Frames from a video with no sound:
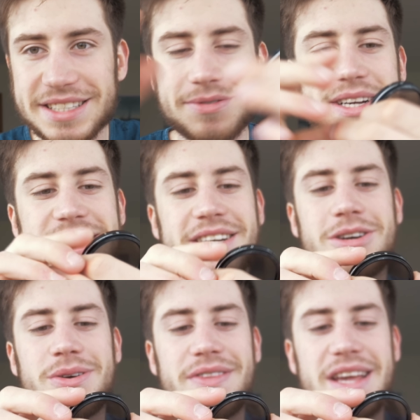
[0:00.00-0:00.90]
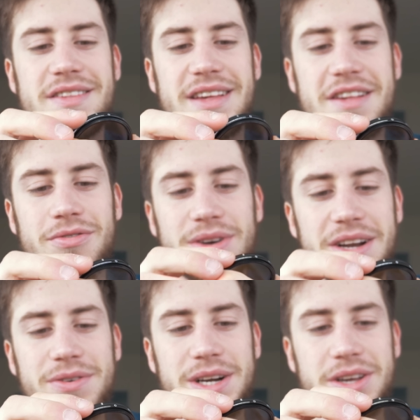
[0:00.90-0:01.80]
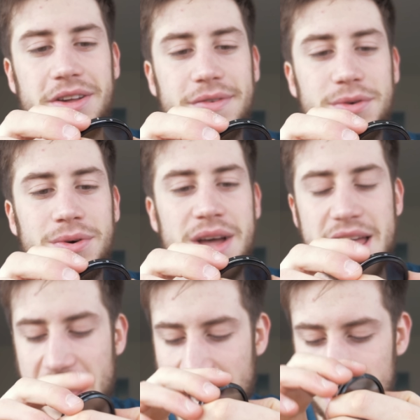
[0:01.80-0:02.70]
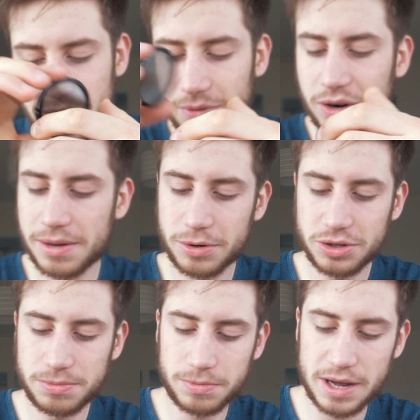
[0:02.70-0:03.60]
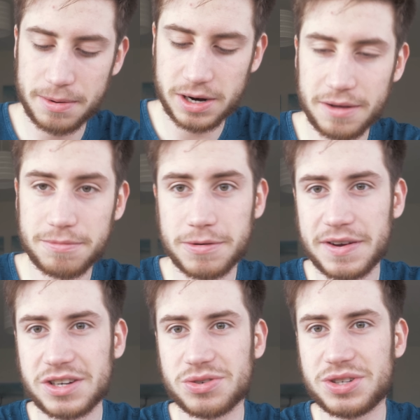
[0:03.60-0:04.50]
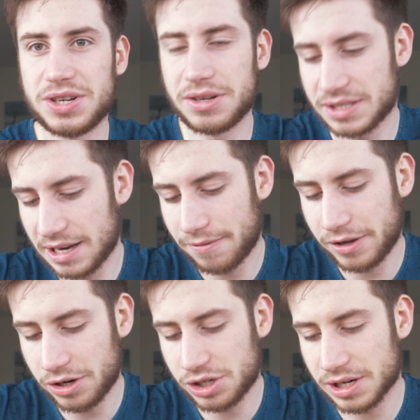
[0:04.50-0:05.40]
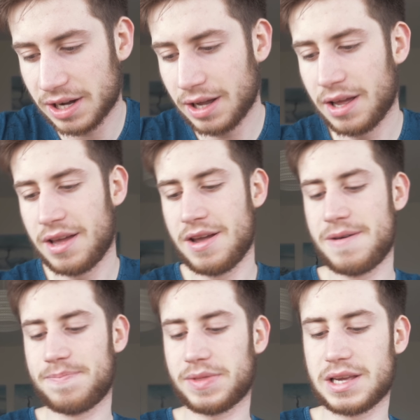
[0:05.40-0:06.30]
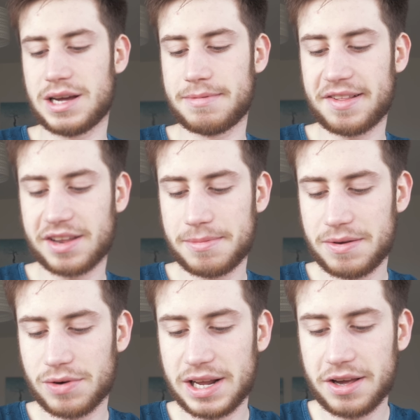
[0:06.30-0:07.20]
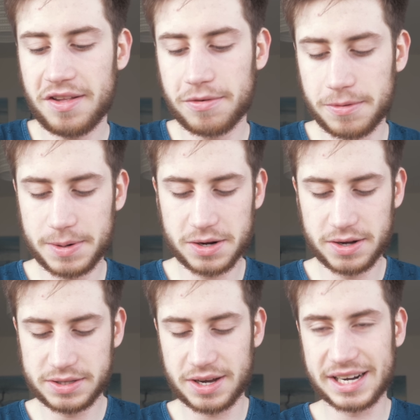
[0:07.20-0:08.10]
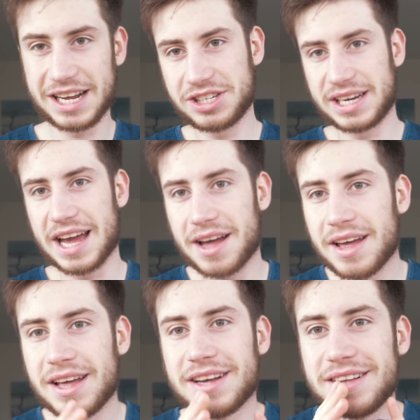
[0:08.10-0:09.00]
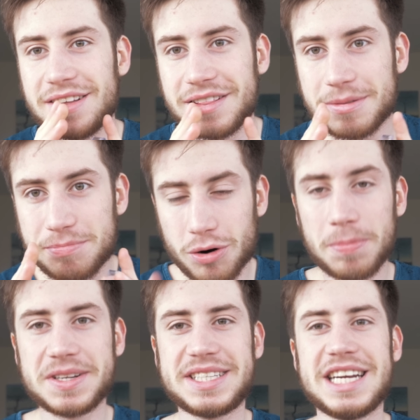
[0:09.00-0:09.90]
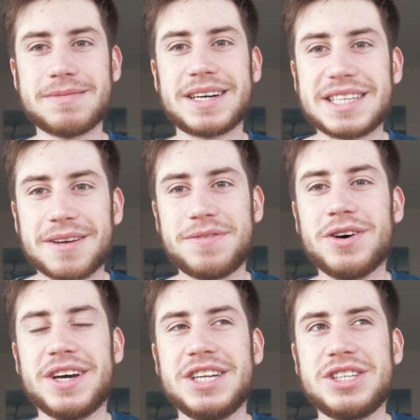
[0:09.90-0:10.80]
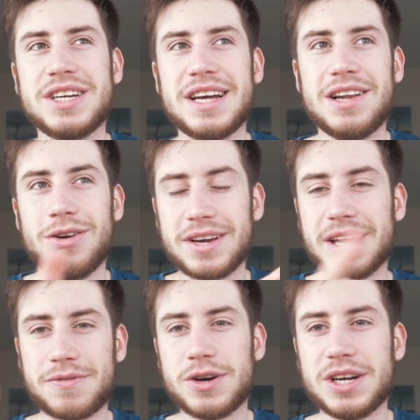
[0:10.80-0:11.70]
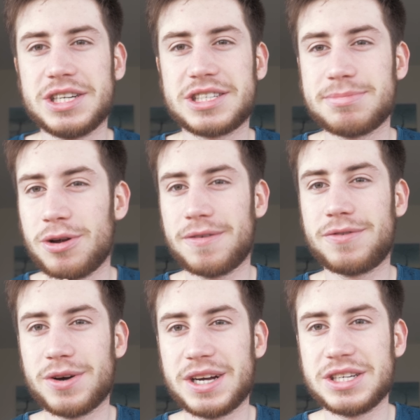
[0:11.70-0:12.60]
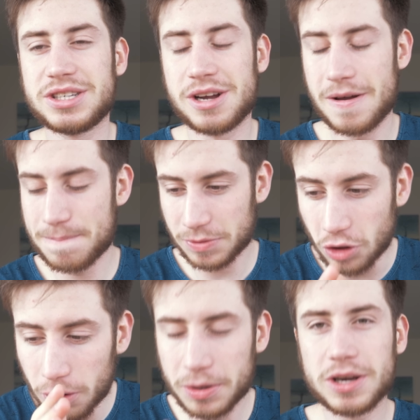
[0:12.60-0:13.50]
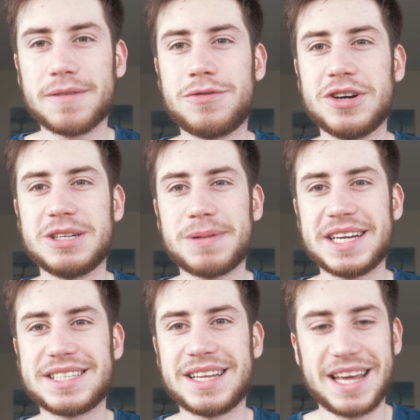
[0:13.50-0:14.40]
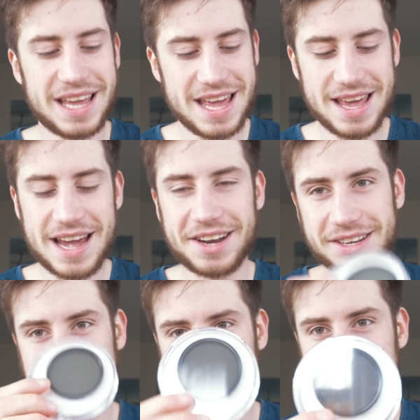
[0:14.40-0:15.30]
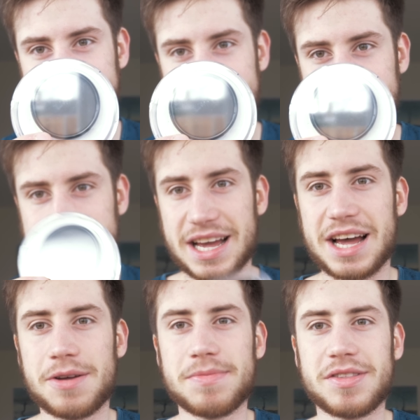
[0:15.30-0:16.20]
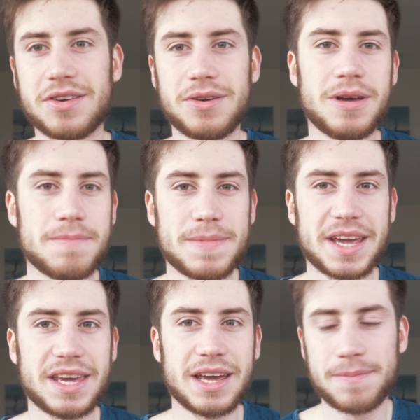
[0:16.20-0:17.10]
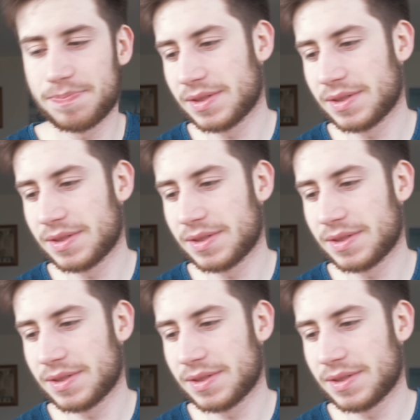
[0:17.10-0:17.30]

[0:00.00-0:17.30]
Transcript: the reason I got one of these. It's really useful, and when I'm on like of professional shoots in the future, that's going to be really useful because I can actually get proper cinematic footage looking footage, smooth footage, normal looking footage basically, and I can use this to make it